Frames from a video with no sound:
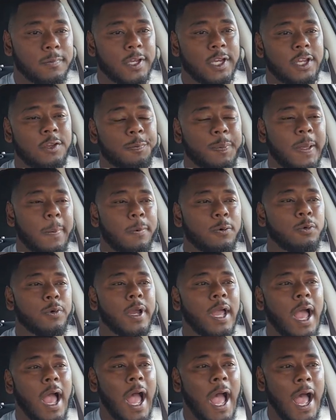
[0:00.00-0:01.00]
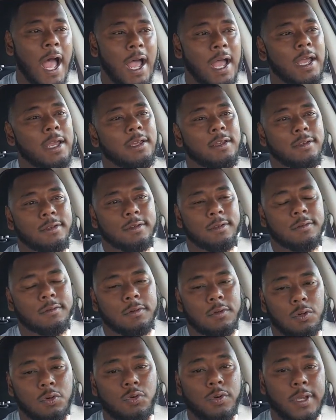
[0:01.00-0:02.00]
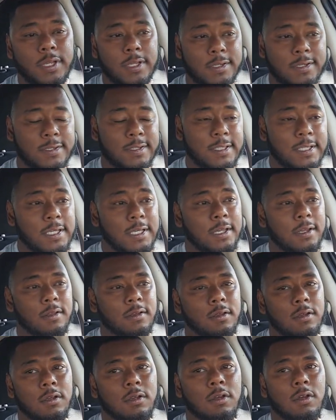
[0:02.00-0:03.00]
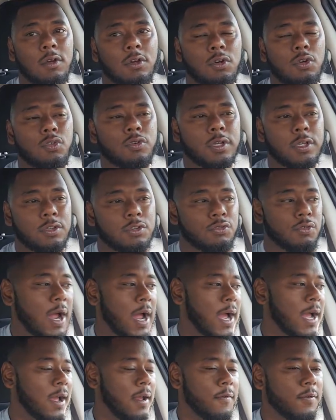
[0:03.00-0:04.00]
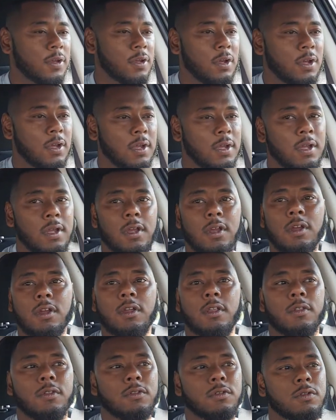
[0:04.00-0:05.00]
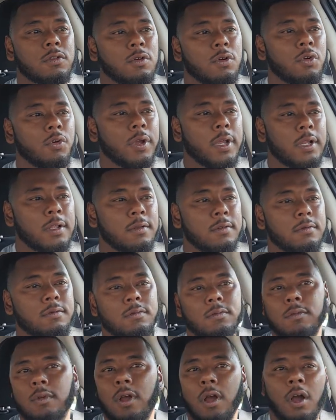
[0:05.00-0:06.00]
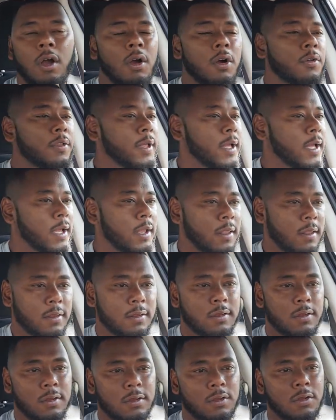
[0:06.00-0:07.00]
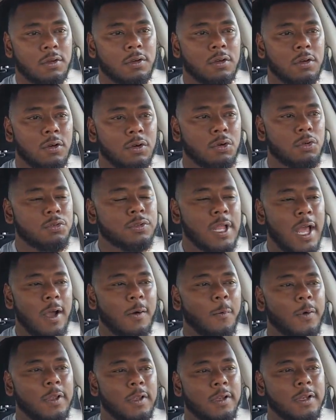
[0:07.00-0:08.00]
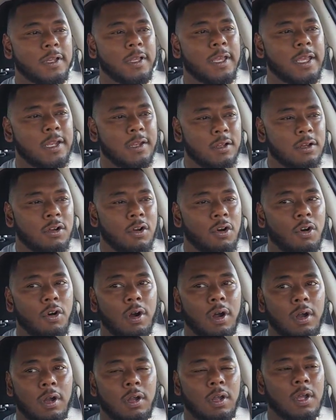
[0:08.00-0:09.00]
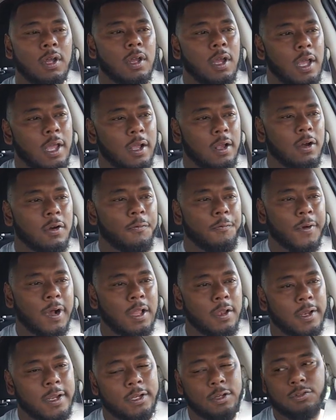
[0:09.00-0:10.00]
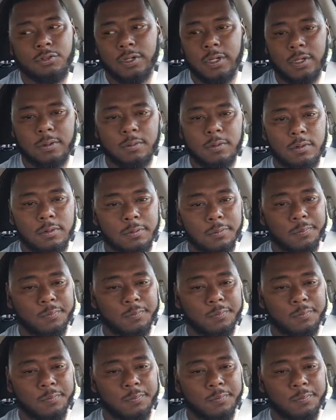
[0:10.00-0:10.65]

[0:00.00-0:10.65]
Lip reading: It's people with eyes who can see, who can drive, who can all that, who's not willing to get in the car and go follow their dreams.